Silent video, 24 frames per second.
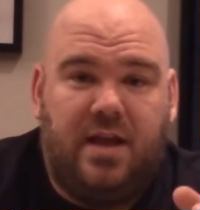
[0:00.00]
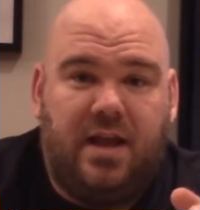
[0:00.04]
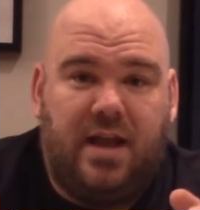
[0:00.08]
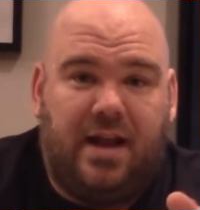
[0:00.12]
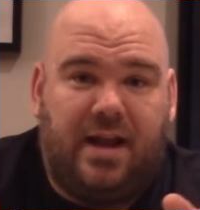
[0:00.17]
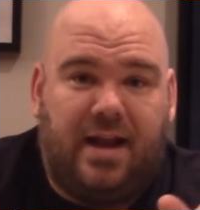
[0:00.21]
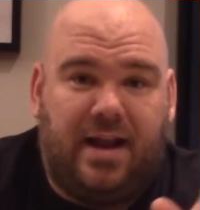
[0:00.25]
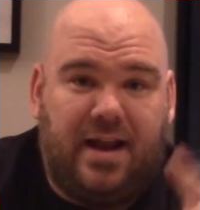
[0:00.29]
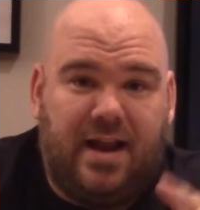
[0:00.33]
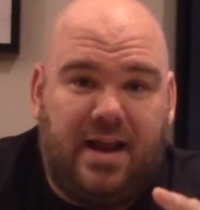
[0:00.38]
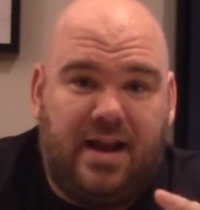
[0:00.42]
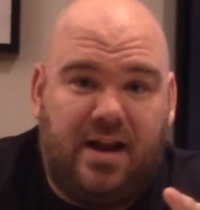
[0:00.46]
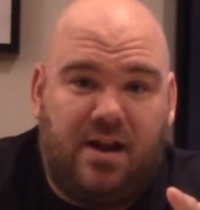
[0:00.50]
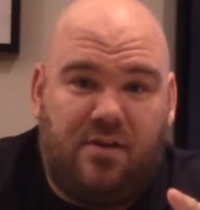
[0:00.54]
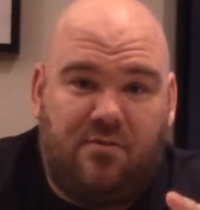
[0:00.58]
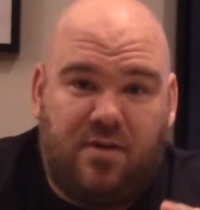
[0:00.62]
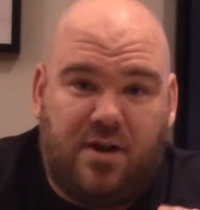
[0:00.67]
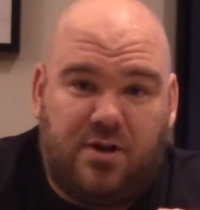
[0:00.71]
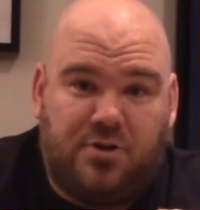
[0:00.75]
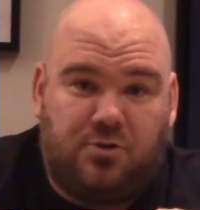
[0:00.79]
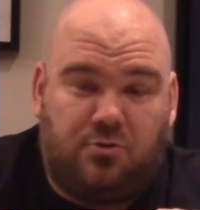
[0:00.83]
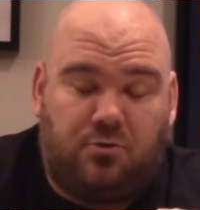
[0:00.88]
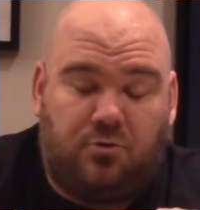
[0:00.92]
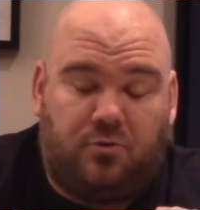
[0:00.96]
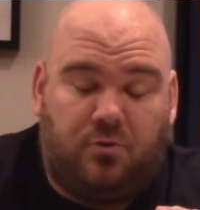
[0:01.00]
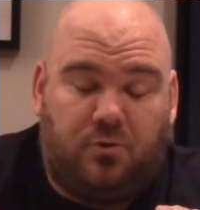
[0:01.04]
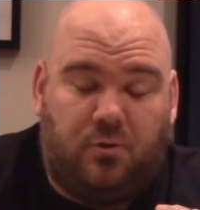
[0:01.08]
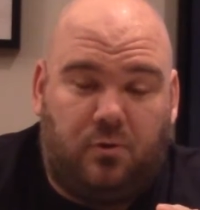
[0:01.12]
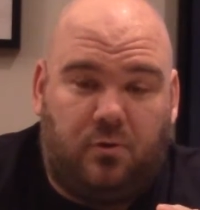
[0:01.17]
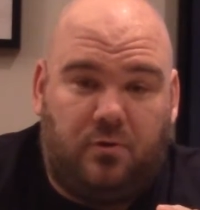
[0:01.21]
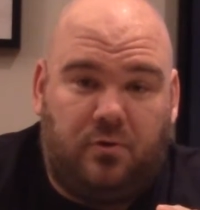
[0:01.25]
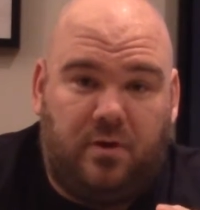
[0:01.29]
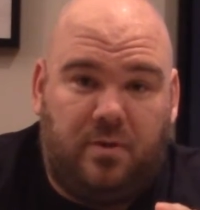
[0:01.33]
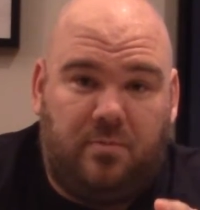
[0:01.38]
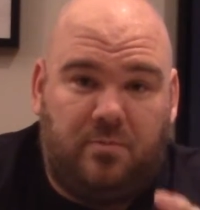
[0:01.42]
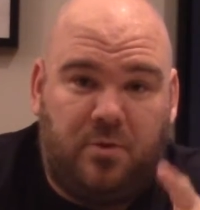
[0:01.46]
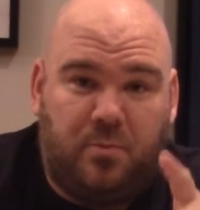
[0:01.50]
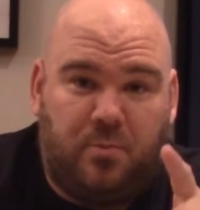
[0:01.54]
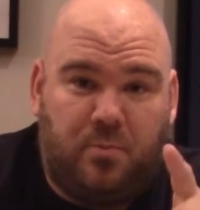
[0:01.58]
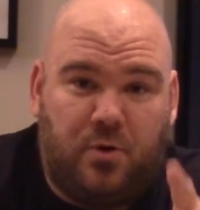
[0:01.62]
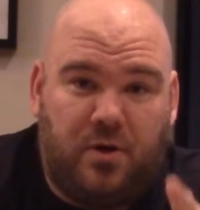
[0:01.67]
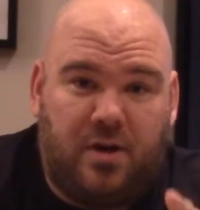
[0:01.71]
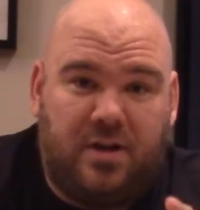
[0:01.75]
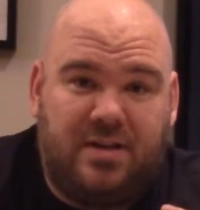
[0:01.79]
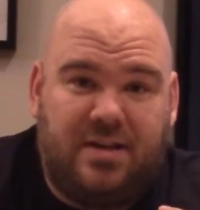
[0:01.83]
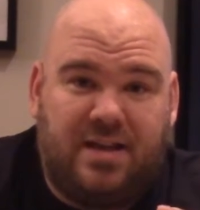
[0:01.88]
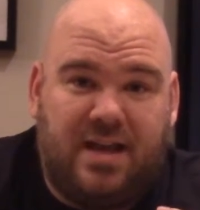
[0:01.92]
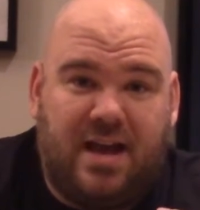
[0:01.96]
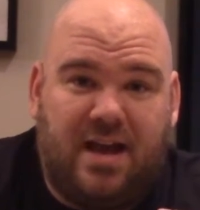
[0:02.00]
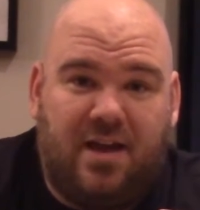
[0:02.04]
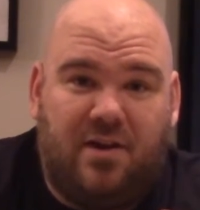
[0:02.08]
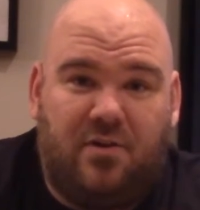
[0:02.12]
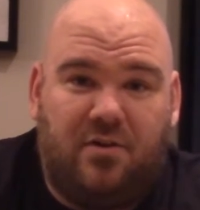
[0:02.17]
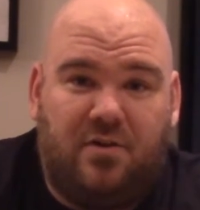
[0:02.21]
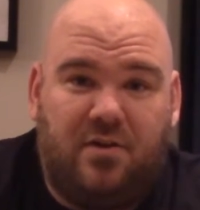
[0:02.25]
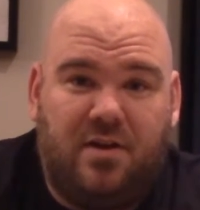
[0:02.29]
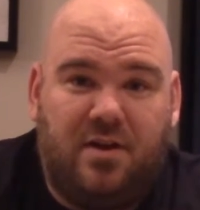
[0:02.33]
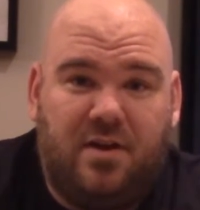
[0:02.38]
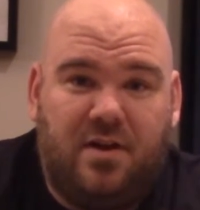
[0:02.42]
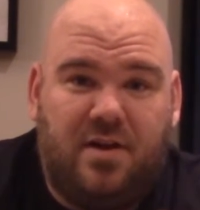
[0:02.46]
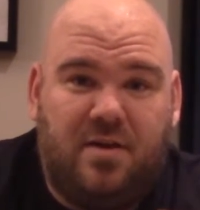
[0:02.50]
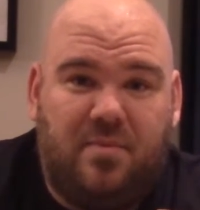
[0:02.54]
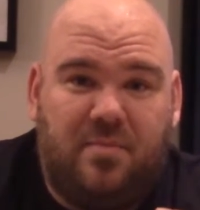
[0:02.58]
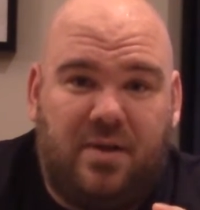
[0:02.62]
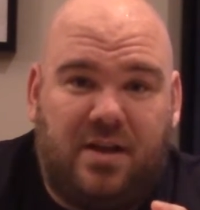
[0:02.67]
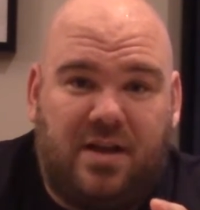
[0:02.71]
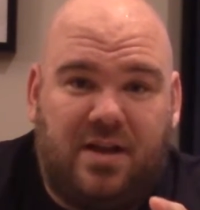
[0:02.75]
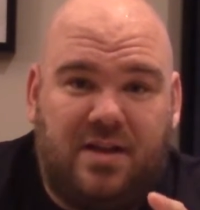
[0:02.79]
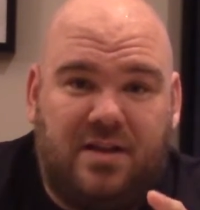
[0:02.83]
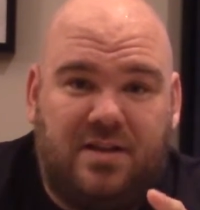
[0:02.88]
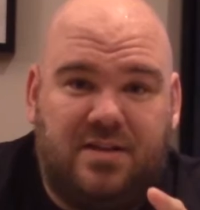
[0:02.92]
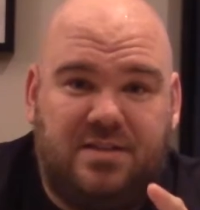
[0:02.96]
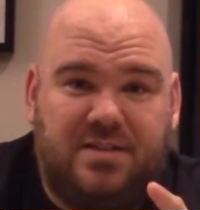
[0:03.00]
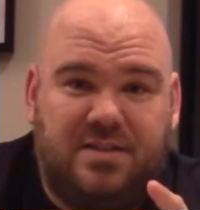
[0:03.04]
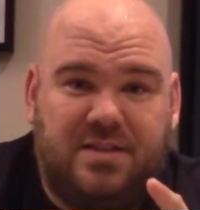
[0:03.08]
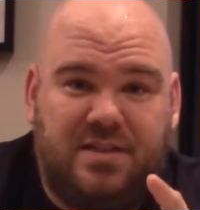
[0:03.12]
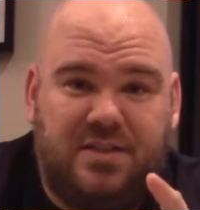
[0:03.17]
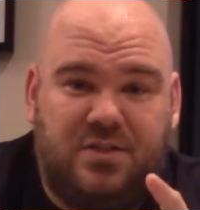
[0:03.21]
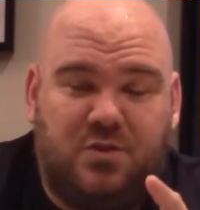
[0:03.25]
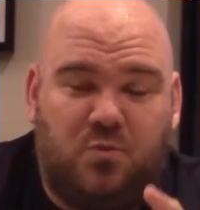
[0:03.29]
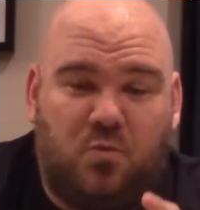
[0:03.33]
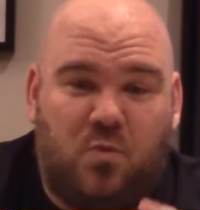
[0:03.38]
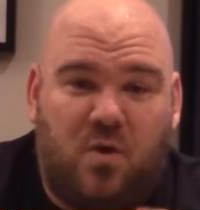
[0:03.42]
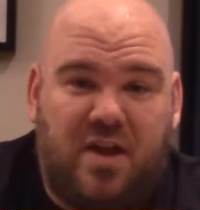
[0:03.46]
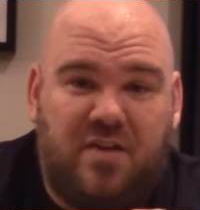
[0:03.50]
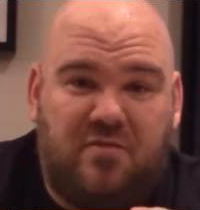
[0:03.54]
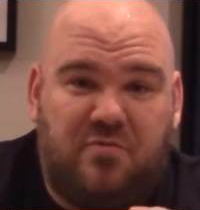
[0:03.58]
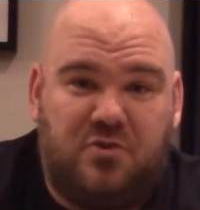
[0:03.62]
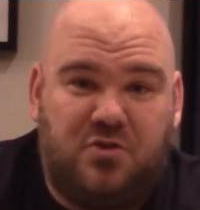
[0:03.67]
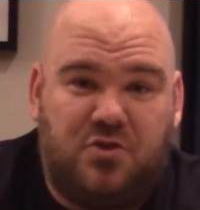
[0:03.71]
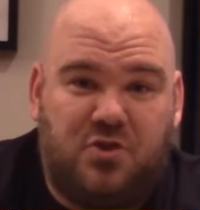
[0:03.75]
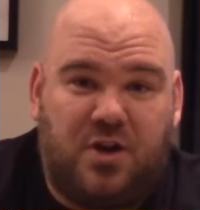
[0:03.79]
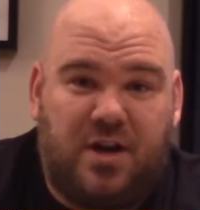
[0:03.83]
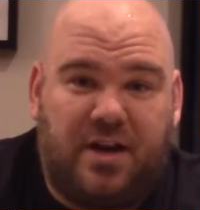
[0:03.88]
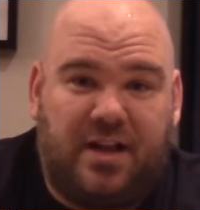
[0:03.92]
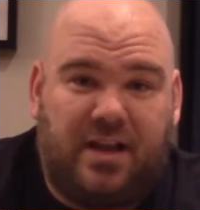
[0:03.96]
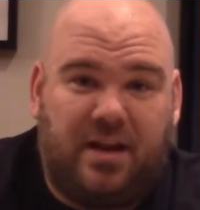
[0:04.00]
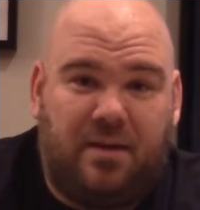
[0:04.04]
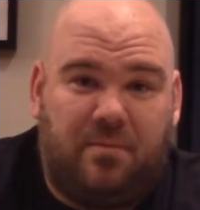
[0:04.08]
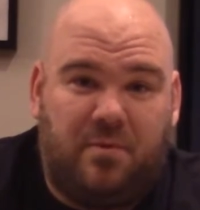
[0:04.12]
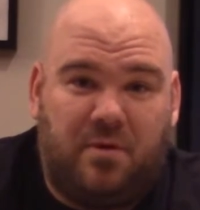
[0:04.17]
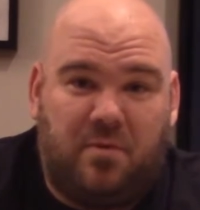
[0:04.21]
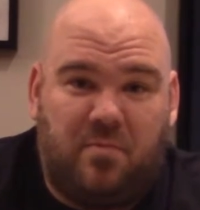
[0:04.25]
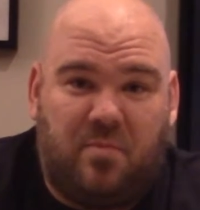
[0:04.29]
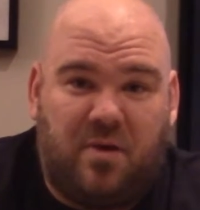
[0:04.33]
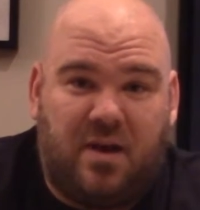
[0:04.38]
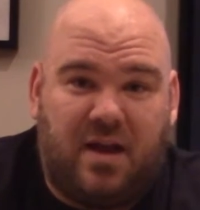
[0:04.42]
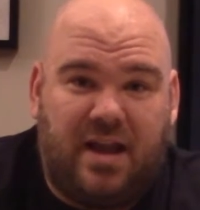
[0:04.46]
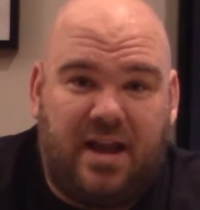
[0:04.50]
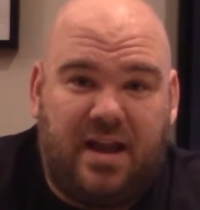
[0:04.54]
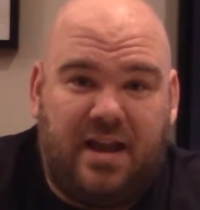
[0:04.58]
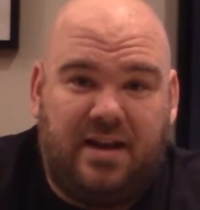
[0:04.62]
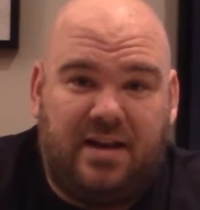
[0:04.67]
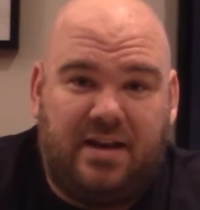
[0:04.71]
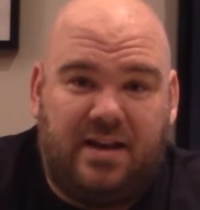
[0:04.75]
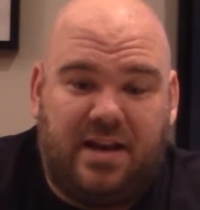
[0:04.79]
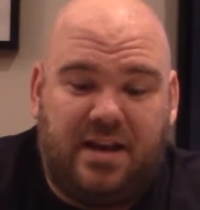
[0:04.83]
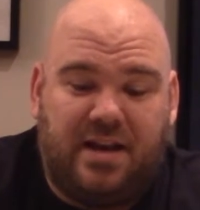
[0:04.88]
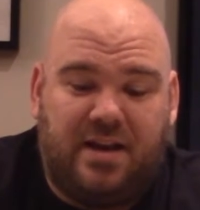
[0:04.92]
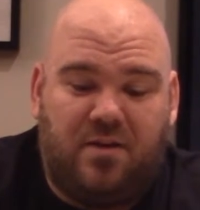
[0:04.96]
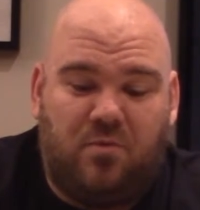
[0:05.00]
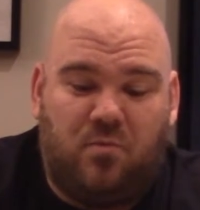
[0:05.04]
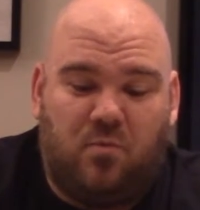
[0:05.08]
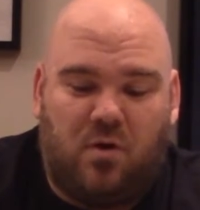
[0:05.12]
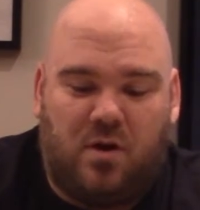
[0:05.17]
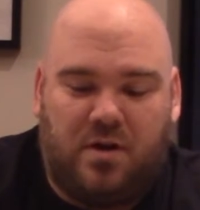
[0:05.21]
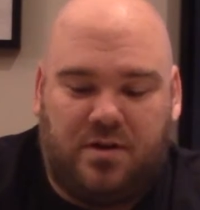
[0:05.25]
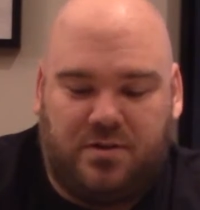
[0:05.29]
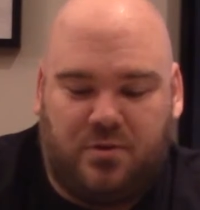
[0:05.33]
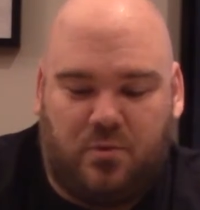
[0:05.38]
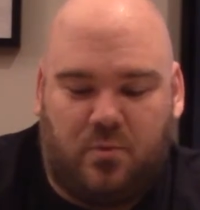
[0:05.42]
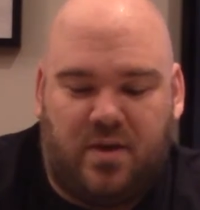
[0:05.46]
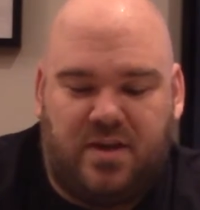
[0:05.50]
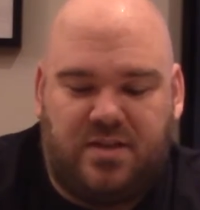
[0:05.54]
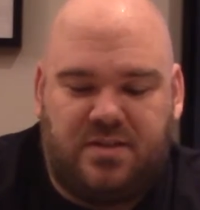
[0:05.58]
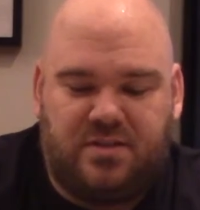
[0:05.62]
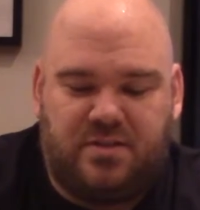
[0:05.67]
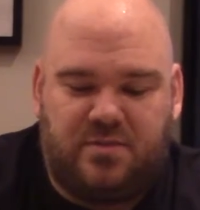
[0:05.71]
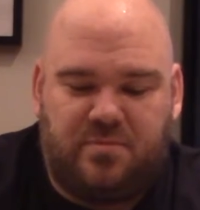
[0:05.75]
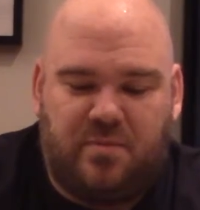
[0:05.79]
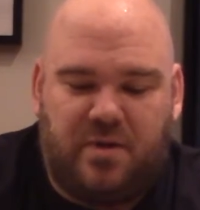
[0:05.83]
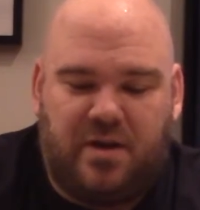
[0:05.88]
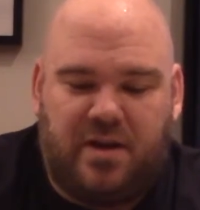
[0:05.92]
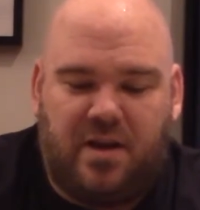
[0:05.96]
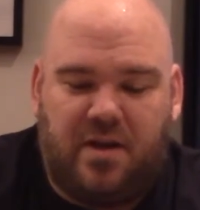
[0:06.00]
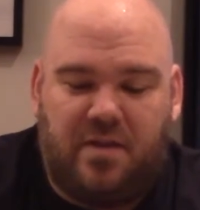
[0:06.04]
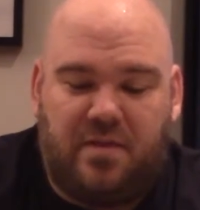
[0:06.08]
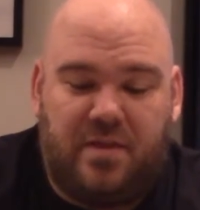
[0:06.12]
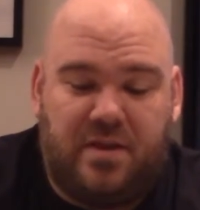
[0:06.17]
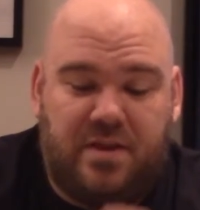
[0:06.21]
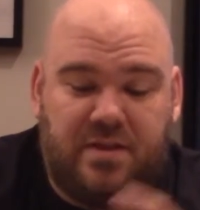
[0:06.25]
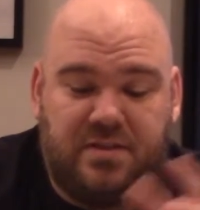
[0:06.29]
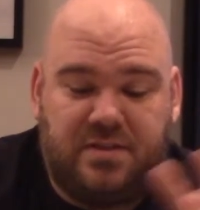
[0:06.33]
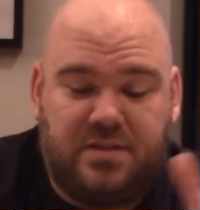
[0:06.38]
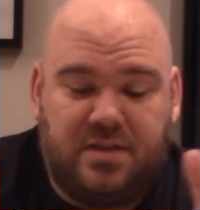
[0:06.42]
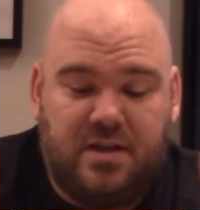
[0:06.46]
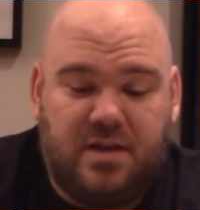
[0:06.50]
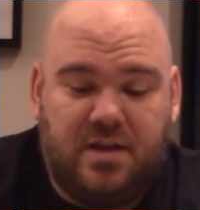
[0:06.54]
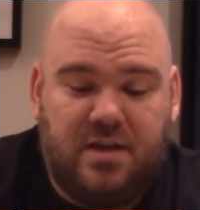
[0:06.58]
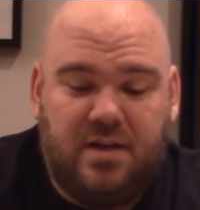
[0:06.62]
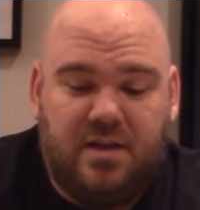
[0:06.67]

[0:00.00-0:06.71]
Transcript: and Canadian Retro told him to put it down because his wife was trying to get him to buy it, and he didn't want to waste his money on this.